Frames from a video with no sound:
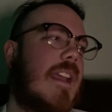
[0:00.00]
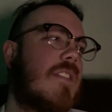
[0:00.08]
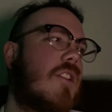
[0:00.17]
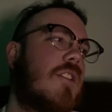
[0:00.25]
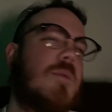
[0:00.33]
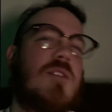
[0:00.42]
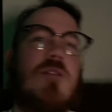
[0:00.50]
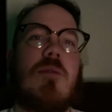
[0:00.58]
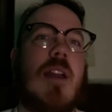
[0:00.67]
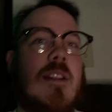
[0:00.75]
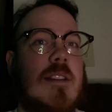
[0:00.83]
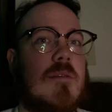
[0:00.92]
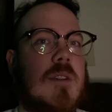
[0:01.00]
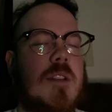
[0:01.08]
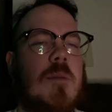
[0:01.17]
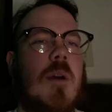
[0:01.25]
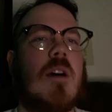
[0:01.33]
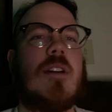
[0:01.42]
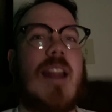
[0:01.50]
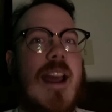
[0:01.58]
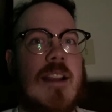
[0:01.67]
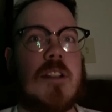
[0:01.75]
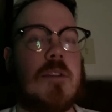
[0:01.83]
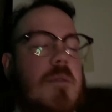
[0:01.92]
I thought it was directed really well and
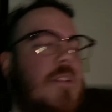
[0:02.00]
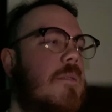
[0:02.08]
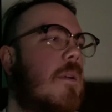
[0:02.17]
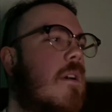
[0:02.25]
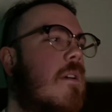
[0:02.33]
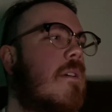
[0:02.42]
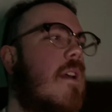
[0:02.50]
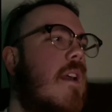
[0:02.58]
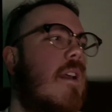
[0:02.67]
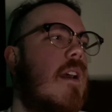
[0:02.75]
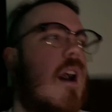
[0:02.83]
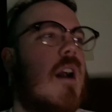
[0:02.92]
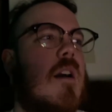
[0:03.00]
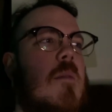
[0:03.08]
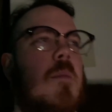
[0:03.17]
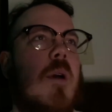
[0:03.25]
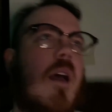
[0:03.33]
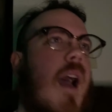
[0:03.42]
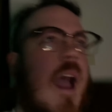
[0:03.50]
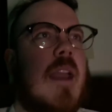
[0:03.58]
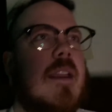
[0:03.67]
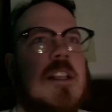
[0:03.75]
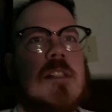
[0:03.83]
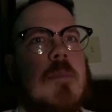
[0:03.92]
acted really well, but I
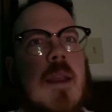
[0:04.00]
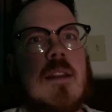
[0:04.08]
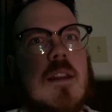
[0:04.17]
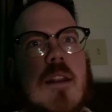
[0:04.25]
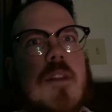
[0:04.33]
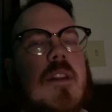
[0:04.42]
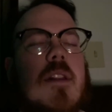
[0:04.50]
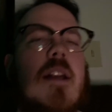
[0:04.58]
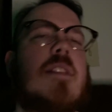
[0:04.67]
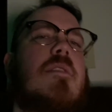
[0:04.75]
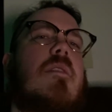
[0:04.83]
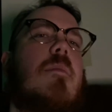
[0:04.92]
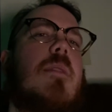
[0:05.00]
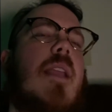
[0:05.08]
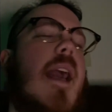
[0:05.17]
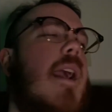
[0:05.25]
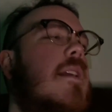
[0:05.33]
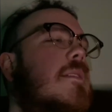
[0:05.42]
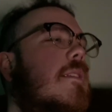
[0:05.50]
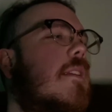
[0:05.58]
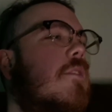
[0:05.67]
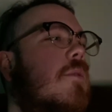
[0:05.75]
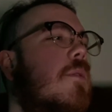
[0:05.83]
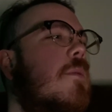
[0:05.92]
expected nothing less from the cast
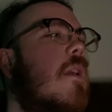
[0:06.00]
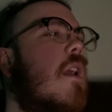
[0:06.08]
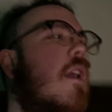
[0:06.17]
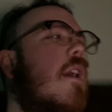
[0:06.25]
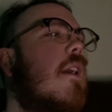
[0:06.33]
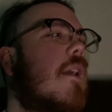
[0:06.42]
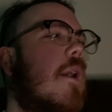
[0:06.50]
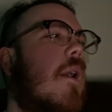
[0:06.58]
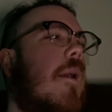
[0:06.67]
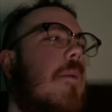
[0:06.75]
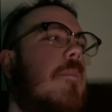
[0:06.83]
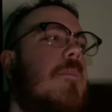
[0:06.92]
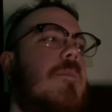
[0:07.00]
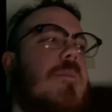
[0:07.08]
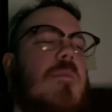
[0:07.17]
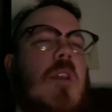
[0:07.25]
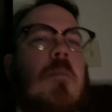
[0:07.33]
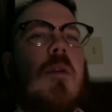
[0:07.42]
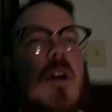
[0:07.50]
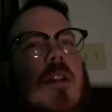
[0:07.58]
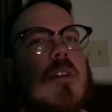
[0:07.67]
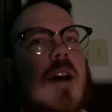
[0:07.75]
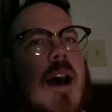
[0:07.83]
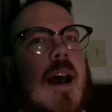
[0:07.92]
and crew, but
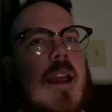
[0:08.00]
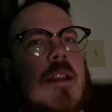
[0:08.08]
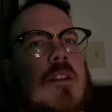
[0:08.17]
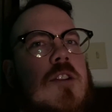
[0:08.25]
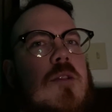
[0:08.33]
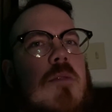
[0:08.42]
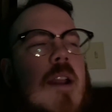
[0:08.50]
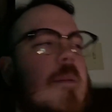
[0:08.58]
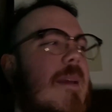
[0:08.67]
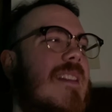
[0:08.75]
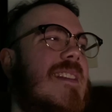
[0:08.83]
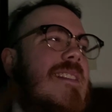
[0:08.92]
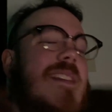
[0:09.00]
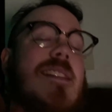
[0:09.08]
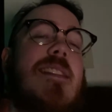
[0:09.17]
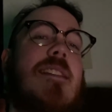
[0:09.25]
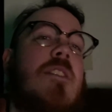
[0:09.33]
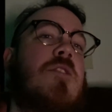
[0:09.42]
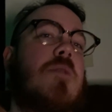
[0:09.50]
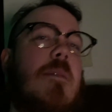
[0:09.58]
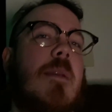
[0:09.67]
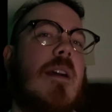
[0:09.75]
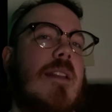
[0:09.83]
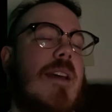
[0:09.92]
I do recommend this. This is
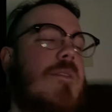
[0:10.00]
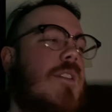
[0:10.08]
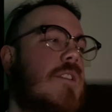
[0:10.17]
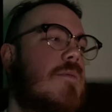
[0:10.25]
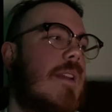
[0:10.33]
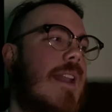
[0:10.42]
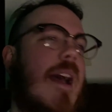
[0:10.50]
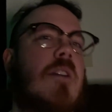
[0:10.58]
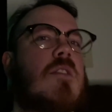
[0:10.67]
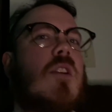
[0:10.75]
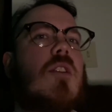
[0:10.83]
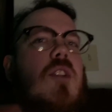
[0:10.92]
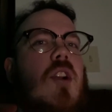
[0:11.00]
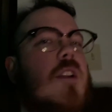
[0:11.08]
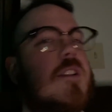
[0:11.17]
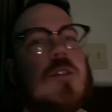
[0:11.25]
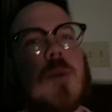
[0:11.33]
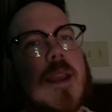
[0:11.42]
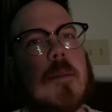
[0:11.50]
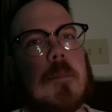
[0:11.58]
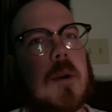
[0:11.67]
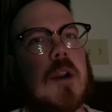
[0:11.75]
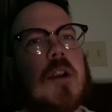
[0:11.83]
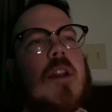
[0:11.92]
streaming on Netflix right now. It's called Earthquake
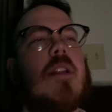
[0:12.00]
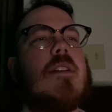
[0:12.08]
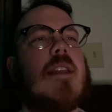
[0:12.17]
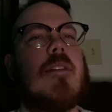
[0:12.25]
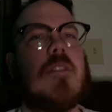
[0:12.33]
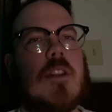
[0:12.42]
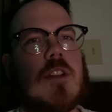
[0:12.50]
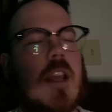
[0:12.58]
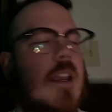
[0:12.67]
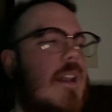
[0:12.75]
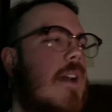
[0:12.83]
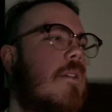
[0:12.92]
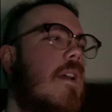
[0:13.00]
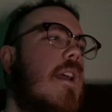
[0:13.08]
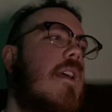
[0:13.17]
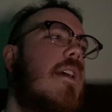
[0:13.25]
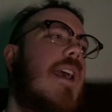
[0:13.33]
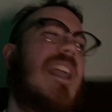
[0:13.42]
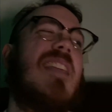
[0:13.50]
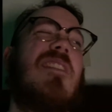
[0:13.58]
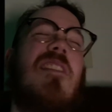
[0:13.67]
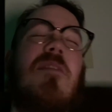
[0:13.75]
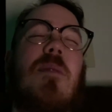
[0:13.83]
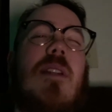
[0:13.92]
Bird. Definitely check it out. I give it
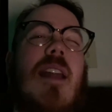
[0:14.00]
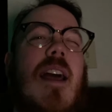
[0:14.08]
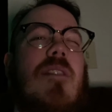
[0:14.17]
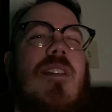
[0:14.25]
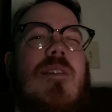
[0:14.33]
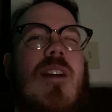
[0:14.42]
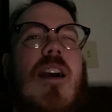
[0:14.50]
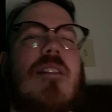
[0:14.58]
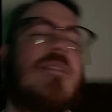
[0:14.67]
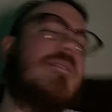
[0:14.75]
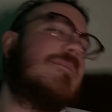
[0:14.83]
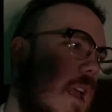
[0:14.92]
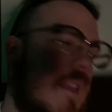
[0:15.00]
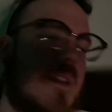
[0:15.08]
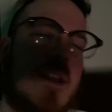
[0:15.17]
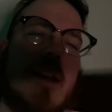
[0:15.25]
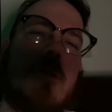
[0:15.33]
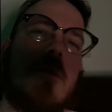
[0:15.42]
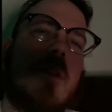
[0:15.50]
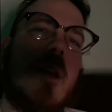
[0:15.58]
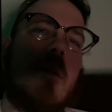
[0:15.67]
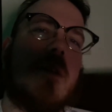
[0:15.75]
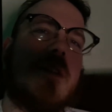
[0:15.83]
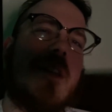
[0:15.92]
a 3.5 out of 5. The next one that I
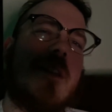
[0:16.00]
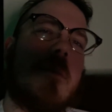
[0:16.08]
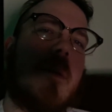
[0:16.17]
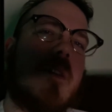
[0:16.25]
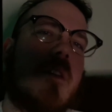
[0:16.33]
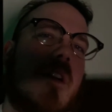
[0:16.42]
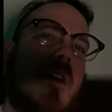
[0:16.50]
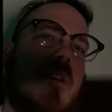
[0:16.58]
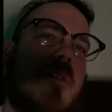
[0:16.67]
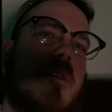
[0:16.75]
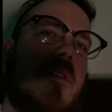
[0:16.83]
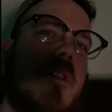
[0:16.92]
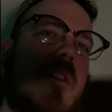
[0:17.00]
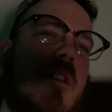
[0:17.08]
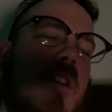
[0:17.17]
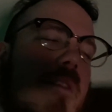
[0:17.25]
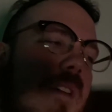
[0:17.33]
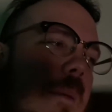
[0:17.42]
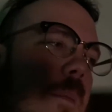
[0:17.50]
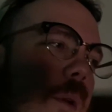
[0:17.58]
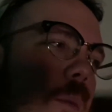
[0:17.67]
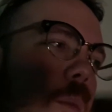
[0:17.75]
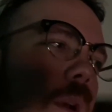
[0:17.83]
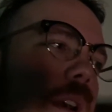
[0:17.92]
watched in the month of November
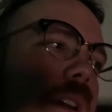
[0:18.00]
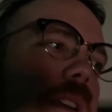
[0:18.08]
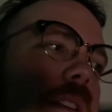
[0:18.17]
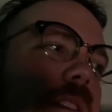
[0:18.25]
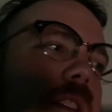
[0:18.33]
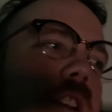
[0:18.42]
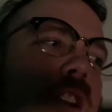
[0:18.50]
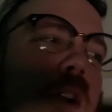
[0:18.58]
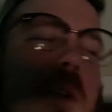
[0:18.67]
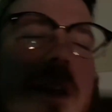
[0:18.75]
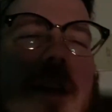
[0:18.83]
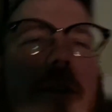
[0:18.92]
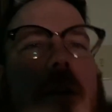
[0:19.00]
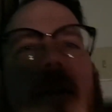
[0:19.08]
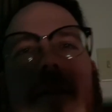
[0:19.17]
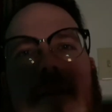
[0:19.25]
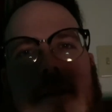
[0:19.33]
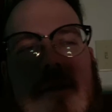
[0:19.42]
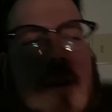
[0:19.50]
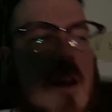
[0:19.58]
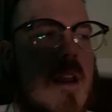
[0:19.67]
was Coherence.